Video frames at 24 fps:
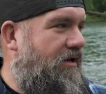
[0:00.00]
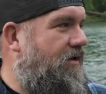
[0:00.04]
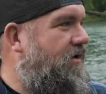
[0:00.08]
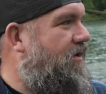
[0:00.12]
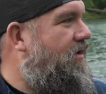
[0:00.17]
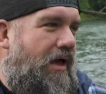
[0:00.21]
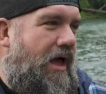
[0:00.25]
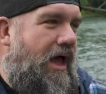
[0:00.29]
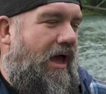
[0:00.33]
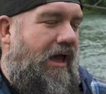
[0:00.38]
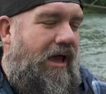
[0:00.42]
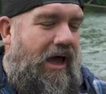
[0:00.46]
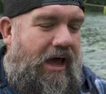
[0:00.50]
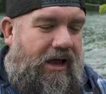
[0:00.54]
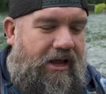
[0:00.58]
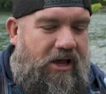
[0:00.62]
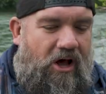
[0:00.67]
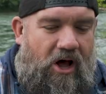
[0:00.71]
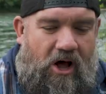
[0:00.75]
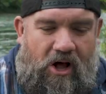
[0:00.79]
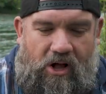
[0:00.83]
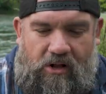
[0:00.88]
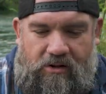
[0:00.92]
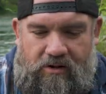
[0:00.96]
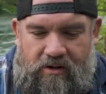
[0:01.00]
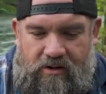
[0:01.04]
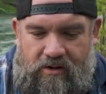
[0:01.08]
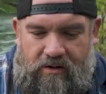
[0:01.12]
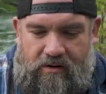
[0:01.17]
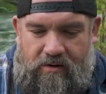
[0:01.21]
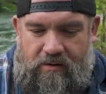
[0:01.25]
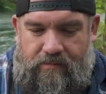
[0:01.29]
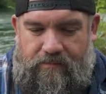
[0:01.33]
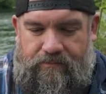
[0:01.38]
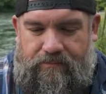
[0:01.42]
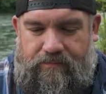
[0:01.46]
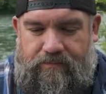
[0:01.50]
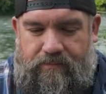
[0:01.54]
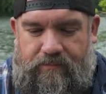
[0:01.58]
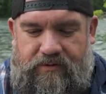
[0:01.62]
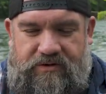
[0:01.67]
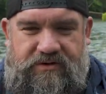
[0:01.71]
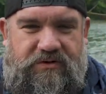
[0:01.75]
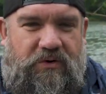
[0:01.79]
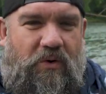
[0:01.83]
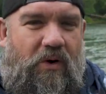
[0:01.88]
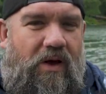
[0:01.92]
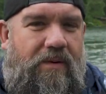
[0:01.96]
And I got called
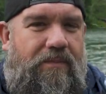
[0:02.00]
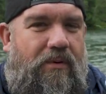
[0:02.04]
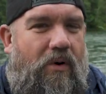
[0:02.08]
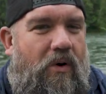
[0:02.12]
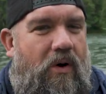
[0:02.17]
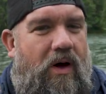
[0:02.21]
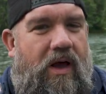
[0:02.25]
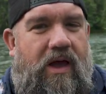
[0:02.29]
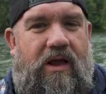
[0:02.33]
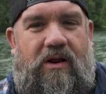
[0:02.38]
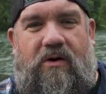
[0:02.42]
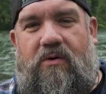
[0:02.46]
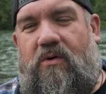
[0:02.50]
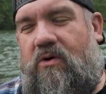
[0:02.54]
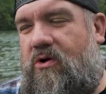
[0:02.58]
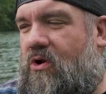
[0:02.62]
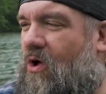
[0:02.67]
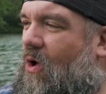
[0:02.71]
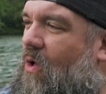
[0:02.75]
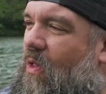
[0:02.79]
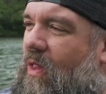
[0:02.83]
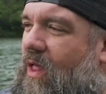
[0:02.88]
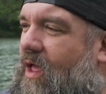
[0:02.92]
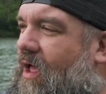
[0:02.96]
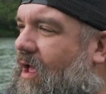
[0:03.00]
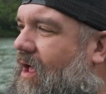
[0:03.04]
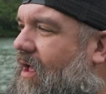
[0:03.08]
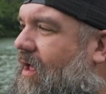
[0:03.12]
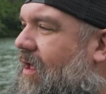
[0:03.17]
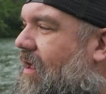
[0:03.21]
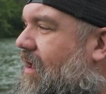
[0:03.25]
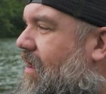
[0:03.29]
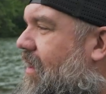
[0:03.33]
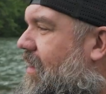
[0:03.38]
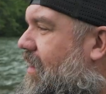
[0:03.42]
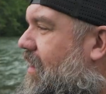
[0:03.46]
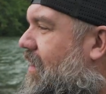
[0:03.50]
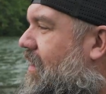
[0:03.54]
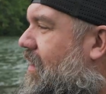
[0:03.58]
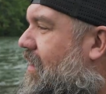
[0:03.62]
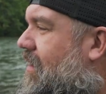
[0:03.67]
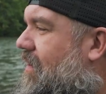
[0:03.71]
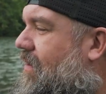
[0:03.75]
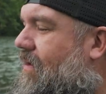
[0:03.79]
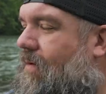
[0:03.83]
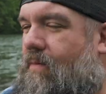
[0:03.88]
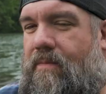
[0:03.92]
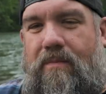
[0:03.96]
soy boy and granola
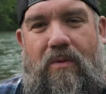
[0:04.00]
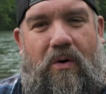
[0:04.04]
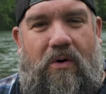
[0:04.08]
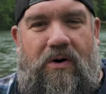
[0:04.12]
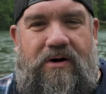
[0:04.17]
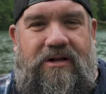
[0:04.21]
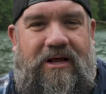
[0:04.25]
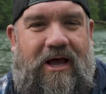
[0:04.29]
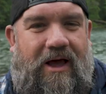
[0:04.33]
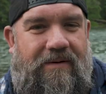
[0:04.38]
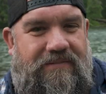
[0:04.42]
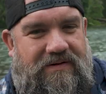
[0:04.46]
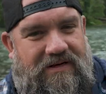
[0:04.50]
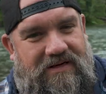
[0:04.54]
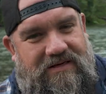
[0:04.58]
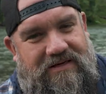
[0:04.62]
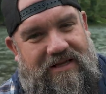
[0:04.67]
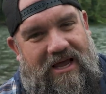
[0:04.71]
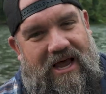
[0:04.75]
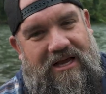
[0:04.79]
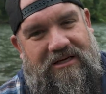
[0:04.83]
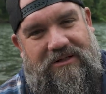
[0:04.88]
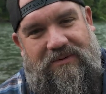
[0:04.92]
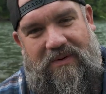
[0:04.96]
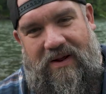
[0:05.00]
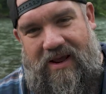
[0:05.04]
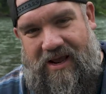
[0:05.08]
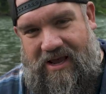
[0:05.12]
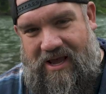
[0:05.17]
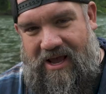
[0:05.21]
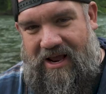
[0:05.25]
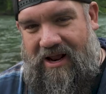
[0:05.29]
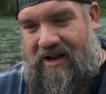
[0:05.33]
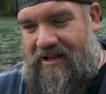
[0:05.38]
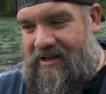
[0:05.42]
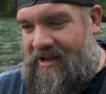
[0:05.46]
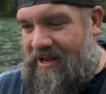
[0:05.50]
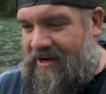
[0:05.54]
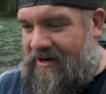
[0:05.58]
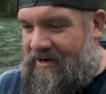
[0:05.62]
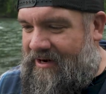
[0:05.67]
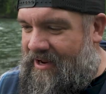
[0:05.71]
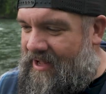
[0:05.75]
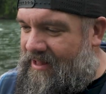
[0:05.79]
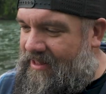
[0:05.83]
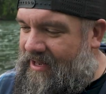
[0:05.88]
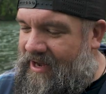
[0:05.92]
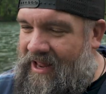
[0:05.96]
more times this last week on the
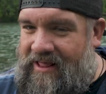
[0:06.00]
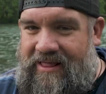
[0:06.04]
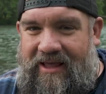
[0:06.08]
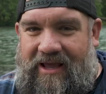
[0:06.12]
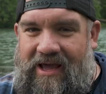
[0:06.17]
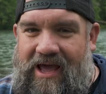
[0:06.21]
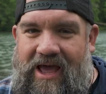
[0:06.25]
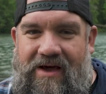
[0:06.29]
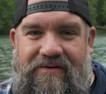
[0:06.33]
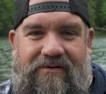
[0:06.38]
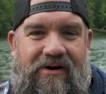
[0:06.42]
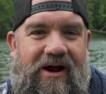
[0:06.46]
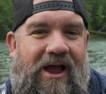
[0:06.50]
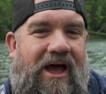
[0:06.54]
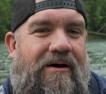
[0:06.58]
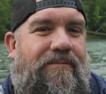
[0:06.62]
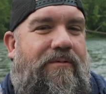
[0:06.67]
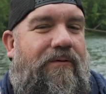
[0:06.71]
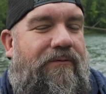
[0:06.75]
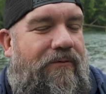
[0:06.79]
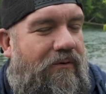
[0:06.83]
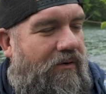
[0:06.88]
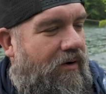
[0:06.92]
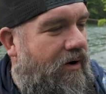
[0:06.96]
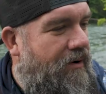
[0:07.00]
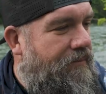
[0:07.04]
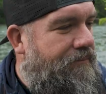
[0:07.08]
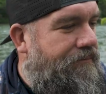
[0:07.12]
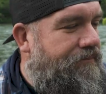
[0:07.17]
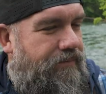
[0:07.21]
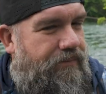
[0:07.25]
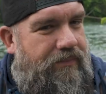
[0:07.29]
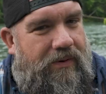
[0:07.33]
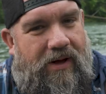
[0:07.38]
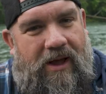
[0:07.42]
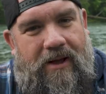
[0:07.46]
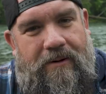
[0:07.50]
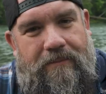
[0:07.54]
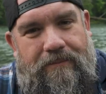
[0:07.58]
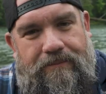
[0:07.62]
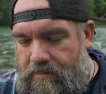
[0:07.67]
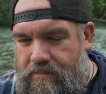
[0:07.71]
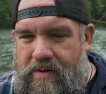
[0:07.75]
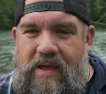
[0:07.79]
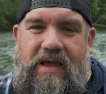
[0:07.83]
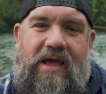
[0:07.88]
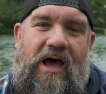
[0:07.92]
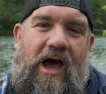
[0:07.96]
internet than I think I ever have before. But
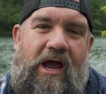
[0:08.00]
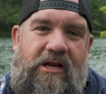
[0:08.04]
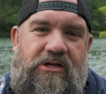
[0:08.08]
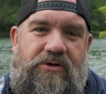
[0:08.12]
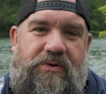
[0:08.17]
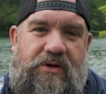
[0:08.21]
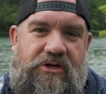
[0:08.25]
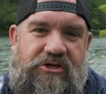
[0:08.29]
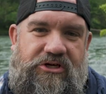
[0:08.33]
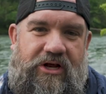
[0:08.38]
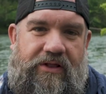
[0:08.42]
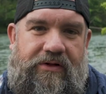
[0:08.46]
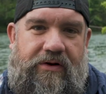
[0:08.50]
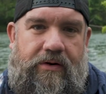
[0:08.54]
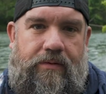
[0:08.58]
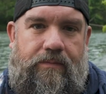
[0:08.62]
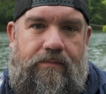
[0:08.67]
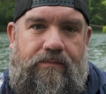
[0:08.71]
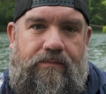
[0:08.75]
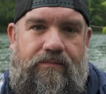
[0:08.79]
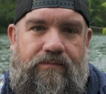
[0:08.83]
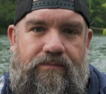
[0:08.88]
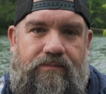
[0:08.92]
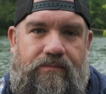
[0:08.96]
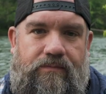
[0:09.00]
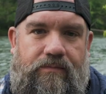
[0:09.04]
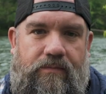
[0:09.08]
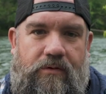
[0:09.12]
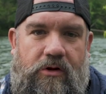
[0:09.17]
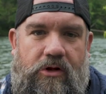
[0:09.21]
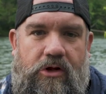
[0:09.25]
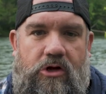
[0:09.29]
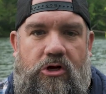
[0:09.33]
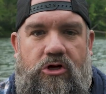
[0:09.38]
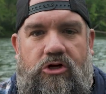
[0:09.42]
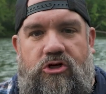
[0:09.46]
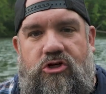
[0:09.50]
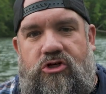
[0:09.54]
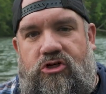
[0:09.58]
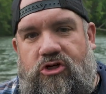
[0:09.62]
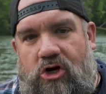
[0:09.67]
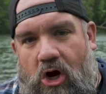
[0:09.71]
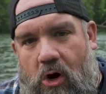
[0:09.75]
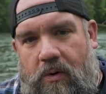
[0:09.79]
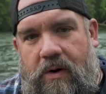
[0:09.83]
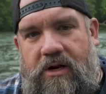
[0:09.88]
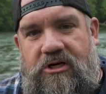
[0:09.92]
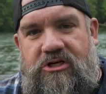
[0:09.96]
be kind to each other.
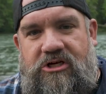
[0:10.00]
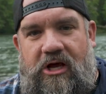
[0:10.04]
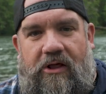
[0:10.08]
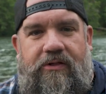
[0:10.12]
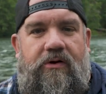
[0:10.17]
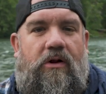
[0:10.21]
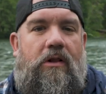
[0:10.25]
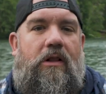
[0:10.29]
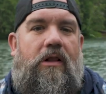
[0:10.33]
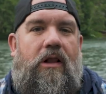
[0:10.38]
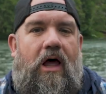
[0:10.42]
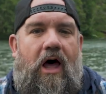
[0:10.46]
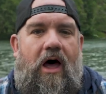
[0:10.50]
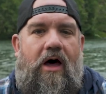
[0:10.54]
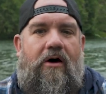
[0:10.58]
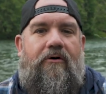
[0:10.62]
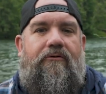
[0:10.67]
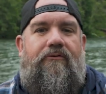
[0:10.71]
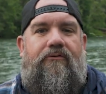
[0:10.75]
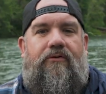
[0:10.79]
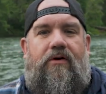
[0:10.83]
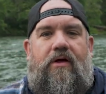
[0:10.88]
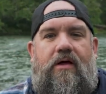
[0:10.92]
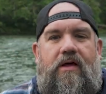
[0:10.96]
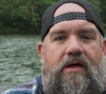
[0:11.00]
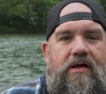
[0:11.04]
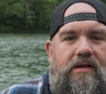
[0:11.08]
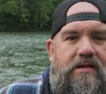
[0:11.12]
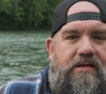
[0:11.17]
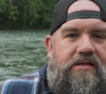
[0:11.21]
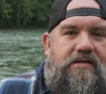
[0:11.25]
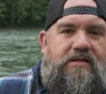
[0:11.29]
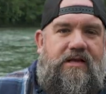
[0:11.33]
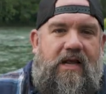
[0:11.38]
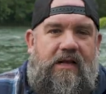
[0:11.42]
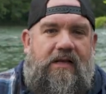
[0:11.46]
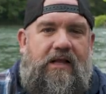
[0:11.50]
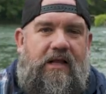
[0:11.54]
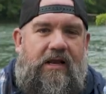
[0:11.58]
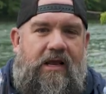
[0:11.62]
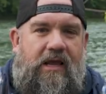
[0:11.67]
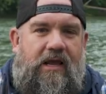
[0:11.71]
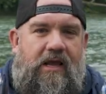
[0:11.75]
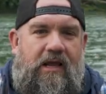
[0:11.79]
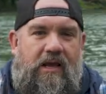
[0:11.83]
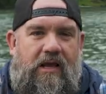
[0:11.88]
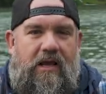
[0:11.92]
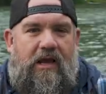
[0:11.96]
Show each other love,
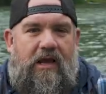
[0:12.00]
dignity,